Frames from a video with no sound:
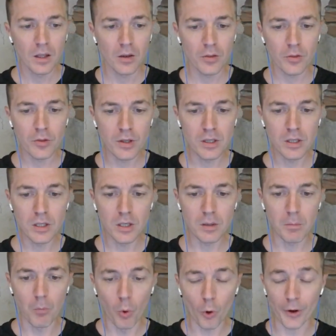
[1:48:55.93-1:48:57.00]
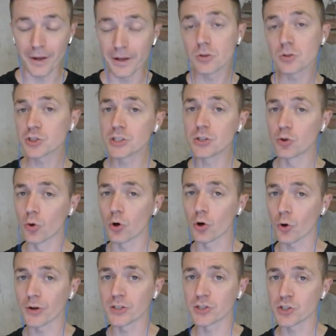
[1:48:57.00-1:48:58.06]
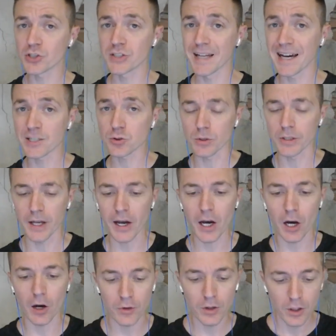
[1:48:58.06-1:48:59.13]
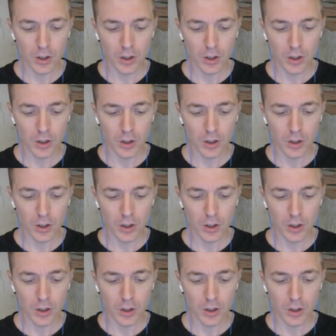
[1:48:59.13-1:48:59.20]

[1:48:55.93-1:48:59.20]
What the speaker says: the more energy you're going to just naturally have.